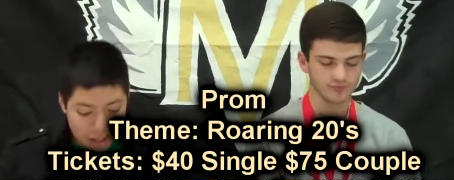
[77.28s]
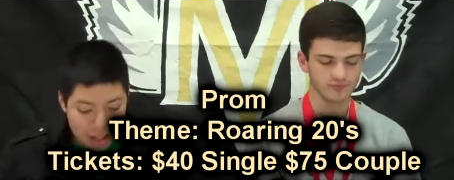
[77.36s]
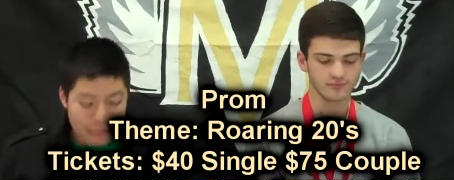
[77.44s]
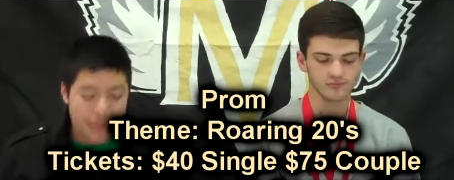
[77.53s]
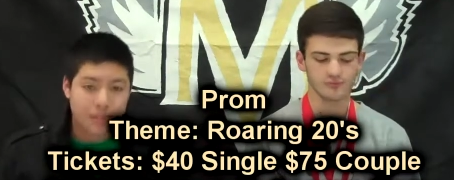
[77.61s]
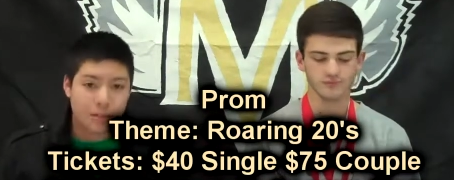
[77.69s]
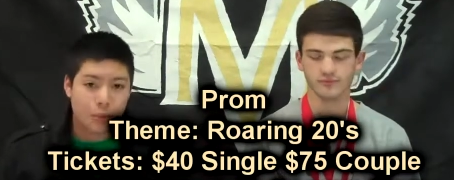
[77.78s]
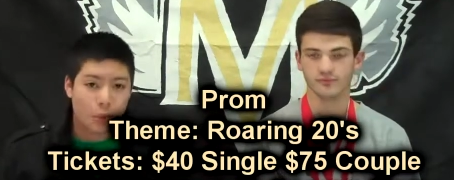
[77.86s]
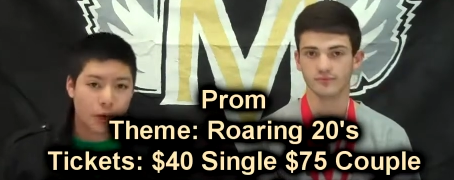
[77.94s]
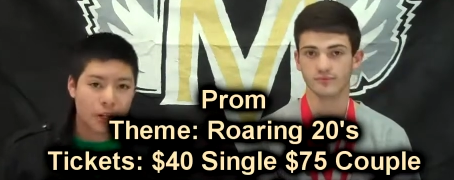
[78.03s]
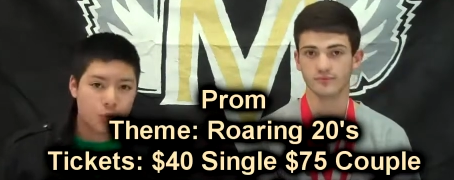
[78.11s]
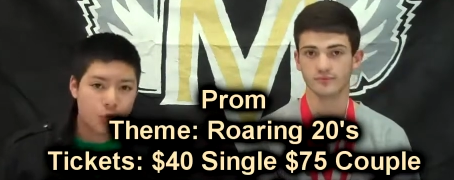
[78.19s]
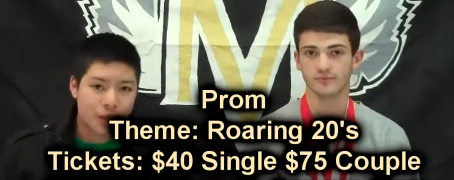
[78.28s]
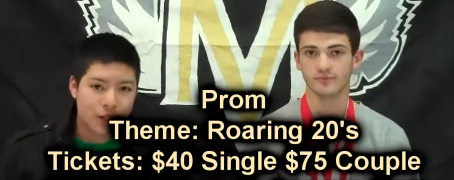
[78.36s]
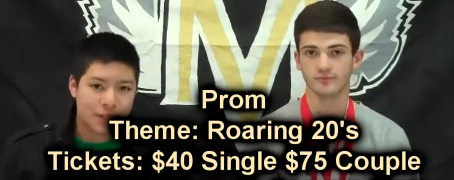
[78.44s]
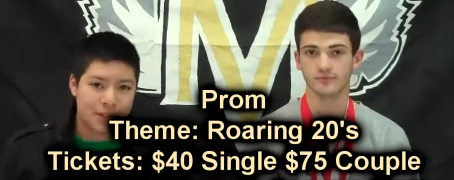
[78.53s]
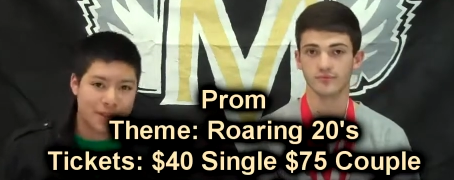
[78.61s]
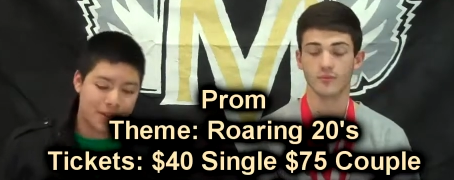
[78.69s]
Speaker 1: theme is the Roaring
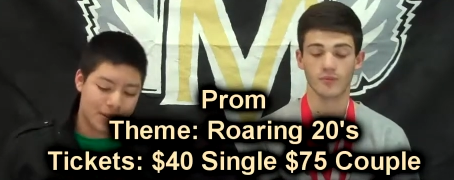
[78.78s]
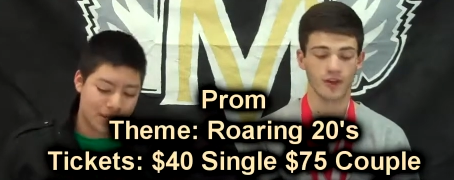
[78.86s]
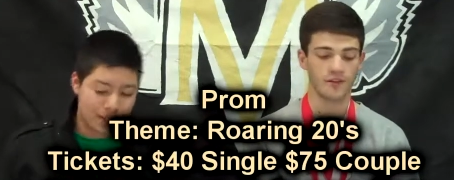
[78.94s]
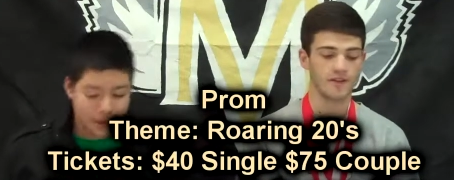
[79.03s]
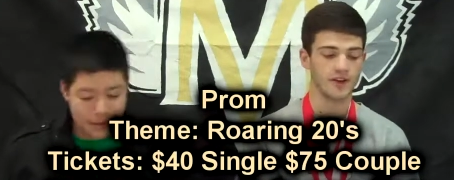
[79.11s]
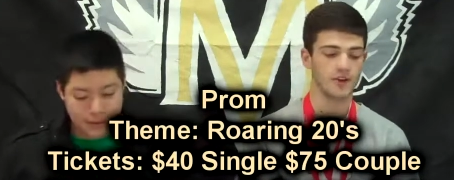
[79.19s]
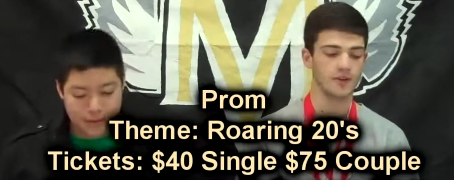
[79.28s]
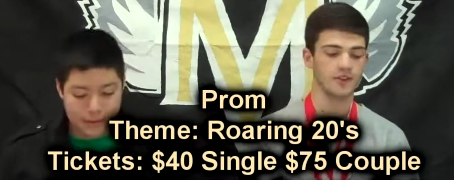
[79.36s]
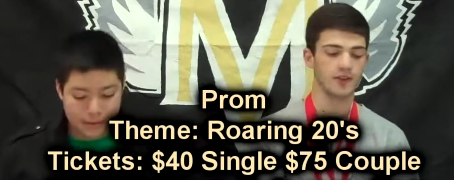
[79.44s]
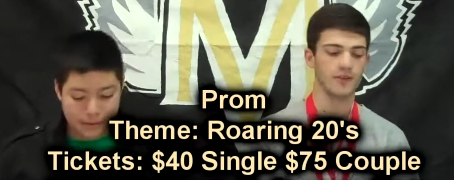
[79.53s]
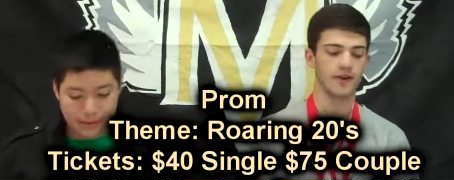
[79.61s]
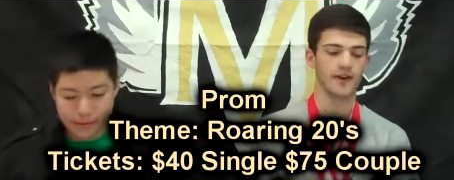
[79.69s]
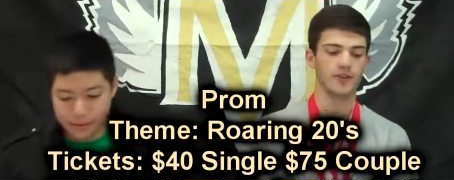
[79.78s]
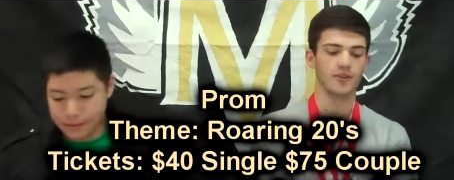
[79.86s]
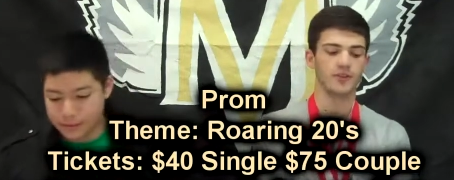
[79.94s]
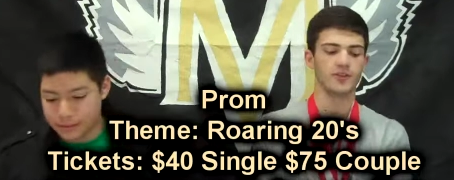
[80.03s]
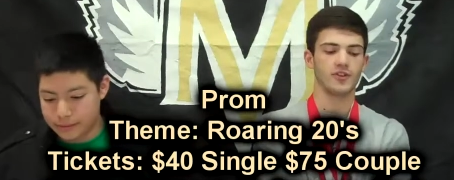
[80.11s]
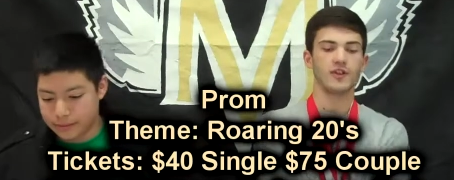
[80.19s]
Twenties. Our venue is going to be at the
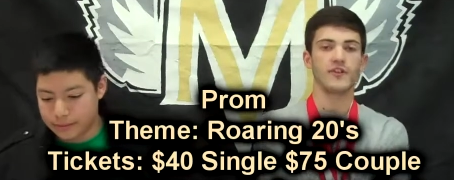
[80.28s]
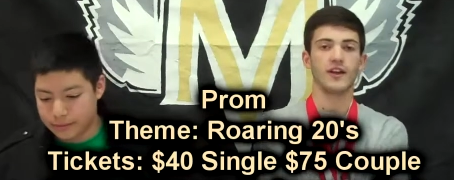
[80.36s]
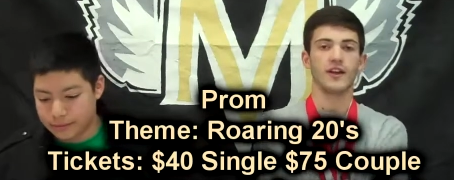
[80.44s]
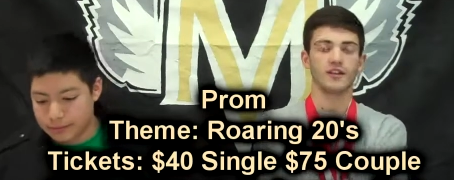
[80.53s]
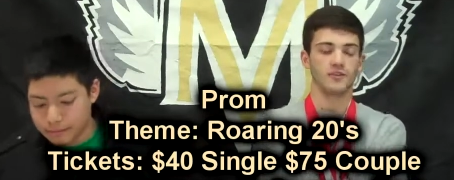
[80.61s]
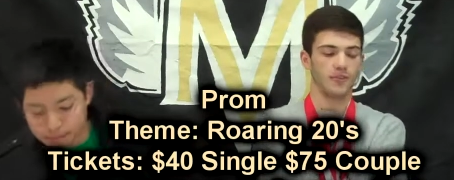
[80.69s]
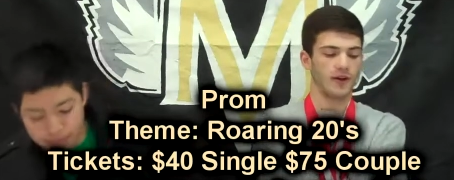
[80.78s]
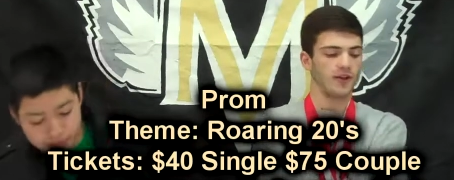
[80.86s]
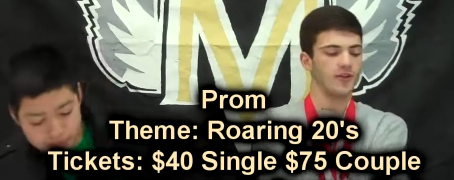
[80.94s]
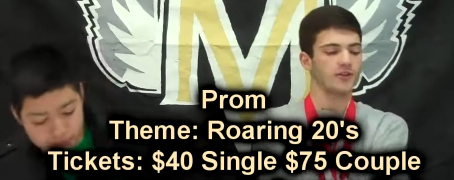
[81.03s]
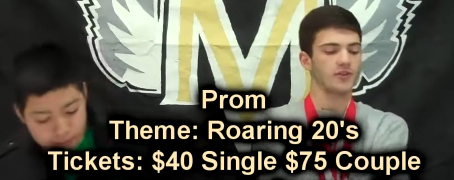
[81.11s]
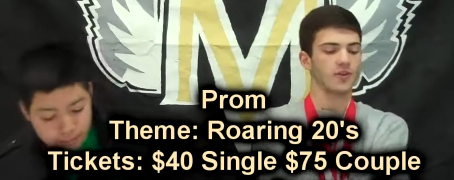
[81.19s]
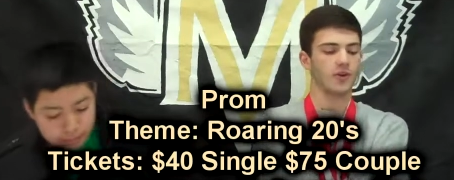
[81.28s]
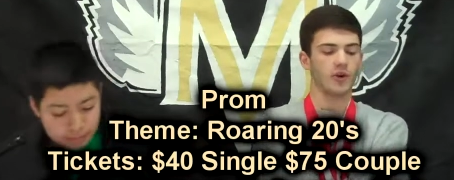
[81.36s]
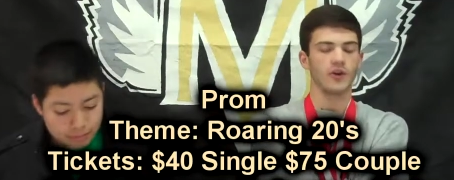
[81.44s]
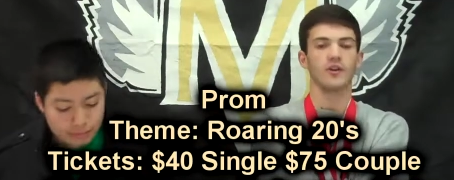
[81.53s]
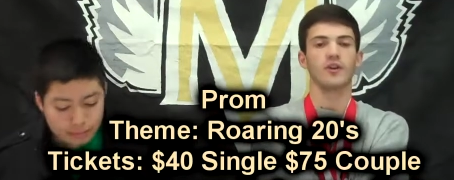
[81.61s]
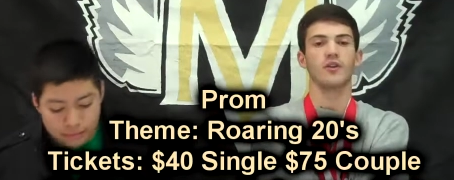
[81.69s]
Reserve at Spanos
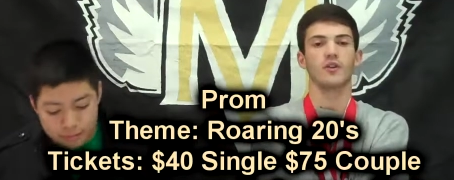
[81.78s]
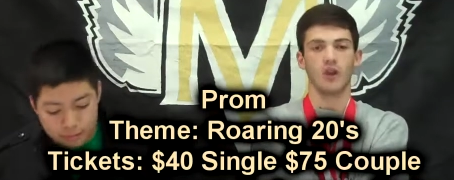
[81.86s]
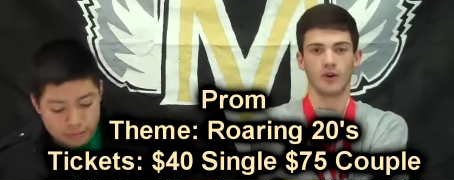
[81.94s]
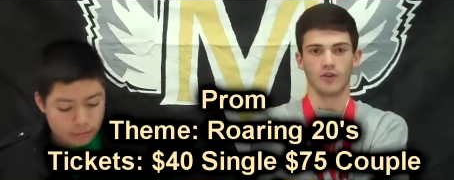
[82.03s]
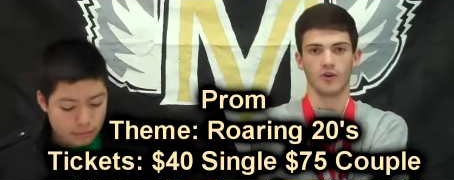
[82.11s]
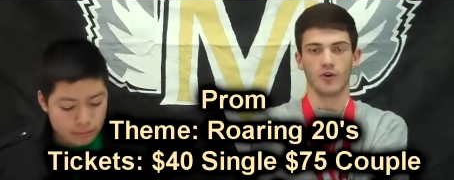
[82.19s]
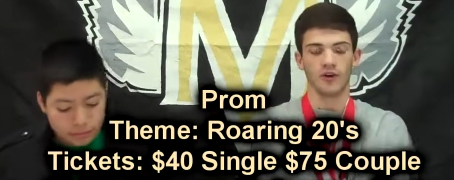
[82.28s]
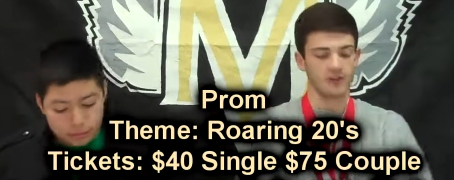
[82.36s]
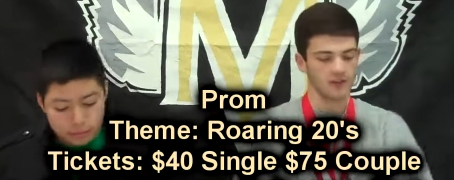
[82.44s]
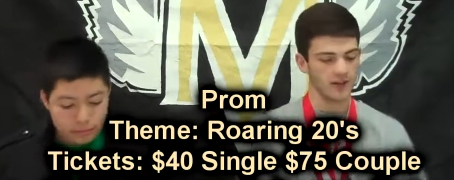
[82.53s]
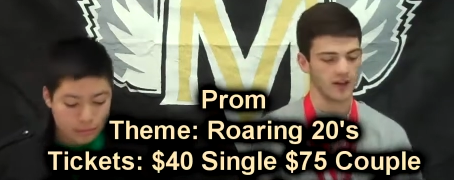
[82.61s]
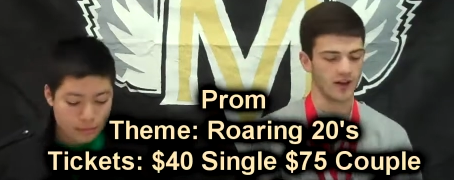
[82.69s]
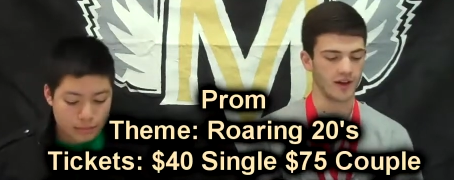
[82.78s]
Court Golf Course.